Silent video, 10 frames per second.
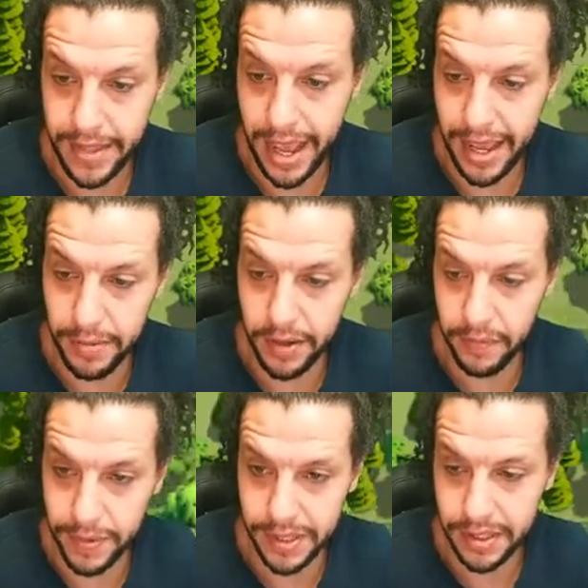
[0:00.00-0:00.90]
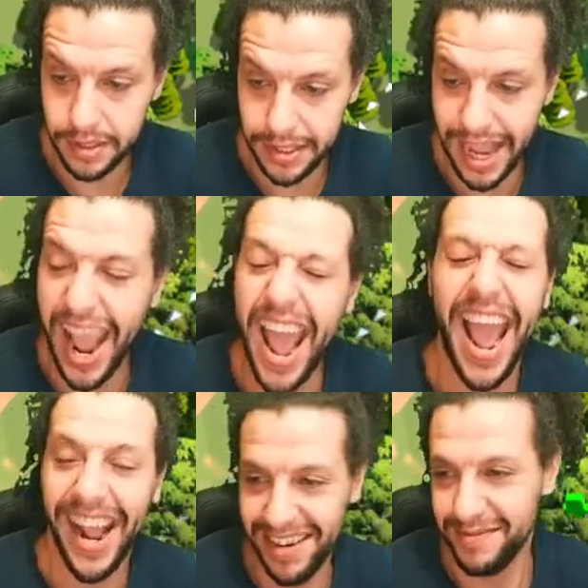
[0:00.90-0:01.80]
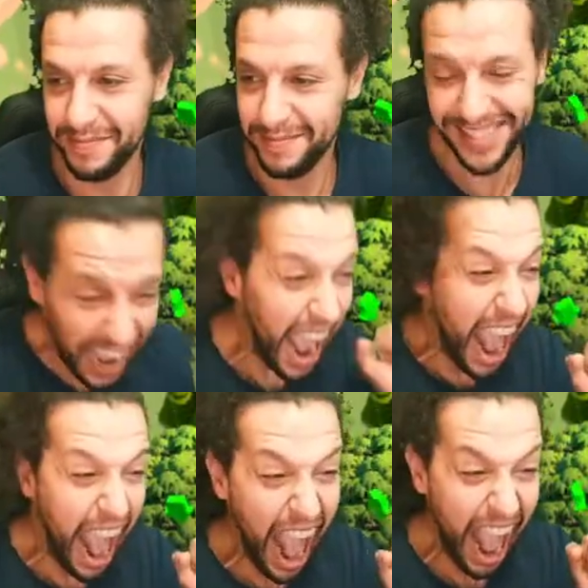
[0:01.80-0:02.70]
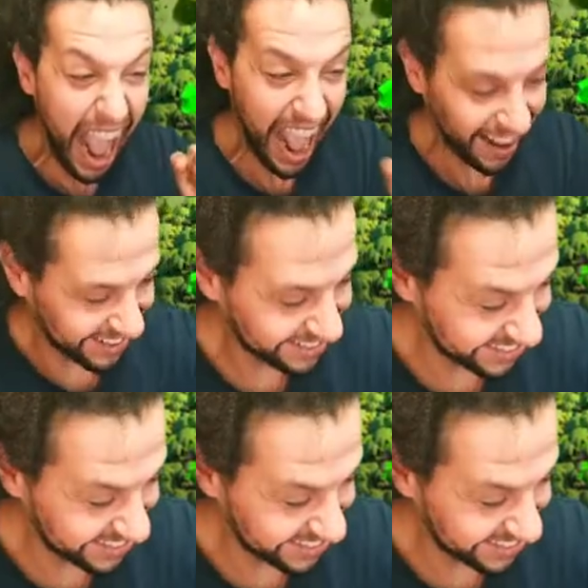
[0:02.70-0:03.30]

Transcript: Damn, 11%. Damn! Ah!